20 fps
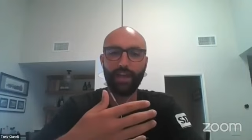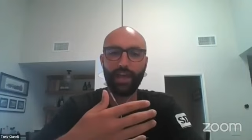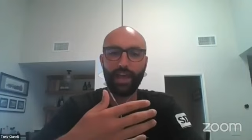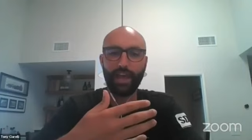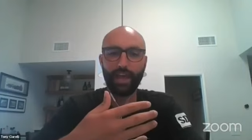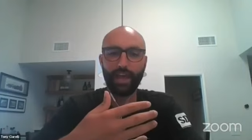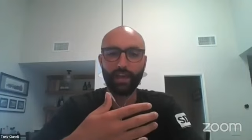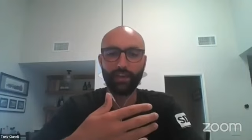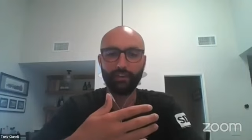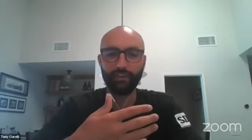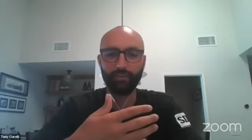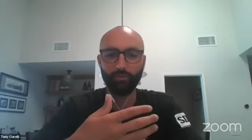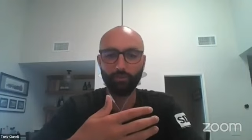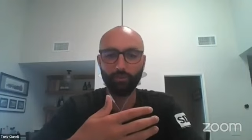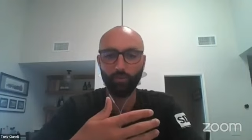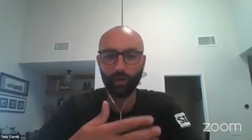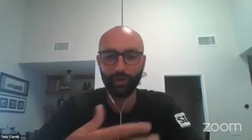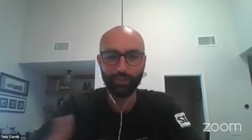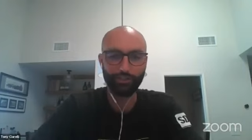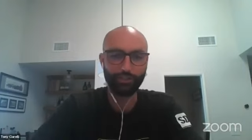and
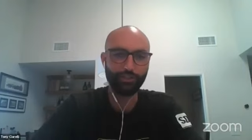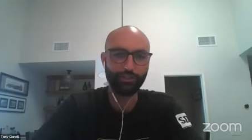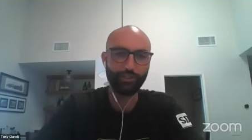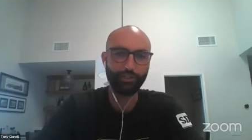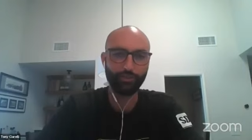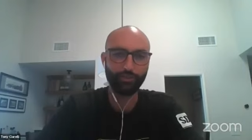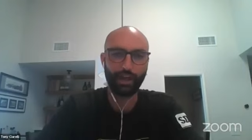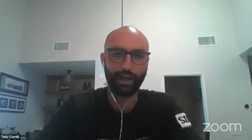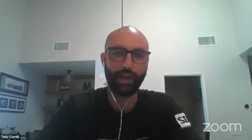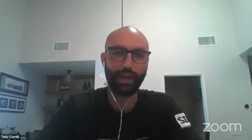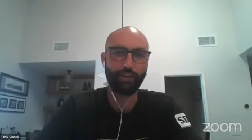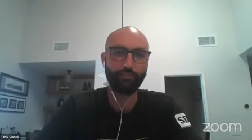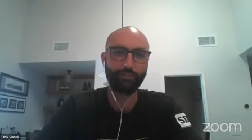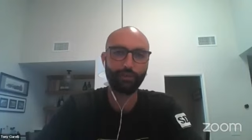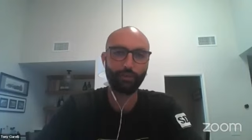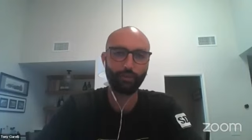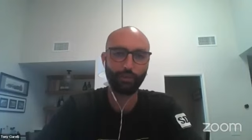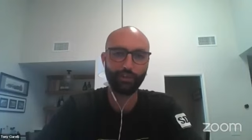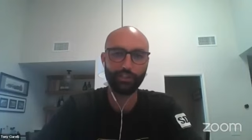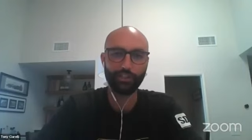what did you do right
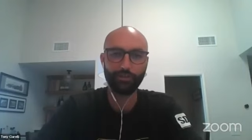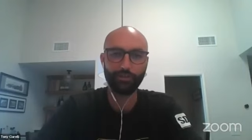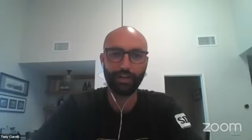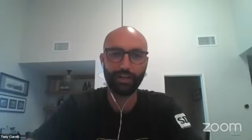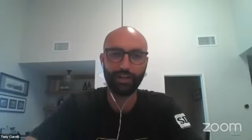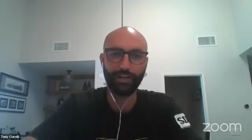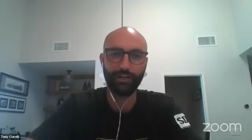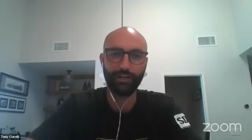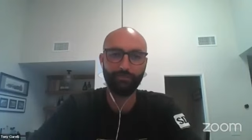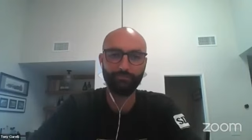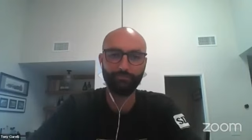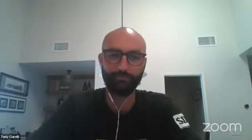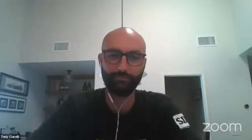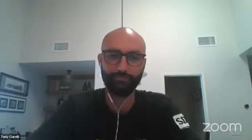after where'd you end up